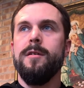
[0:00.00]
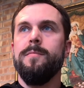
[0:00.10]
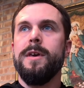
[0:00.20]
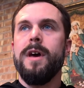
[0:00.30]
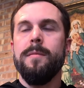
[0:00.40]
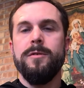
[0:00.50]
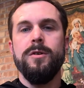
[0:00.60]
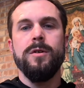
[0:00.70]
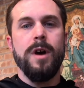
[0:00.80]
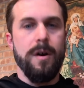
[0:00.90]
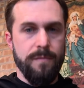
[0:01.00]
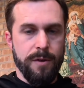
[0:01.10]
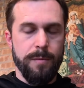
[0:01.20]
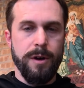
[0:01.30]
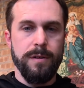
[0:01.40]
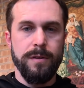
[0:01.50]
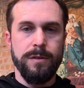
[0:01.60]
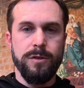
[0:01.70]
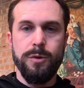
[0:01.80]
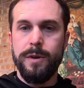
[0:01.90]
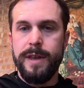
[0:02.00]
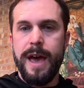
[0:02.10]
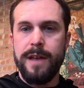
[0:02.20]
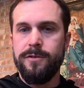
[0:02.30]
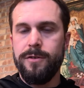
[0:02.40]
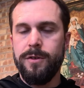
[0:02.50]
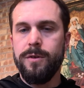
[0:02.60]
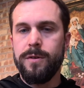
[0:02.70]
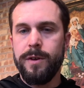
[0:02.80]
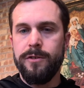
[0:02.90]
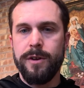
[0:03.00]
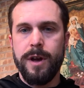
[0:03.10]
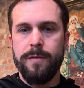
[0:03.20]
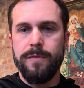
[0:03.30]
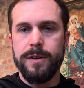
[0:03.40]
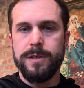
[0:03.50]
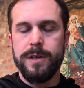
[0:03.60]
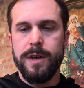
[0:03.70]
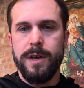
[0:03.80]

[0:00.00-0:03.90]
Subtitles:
become too comfortable, too attached to creature comforts.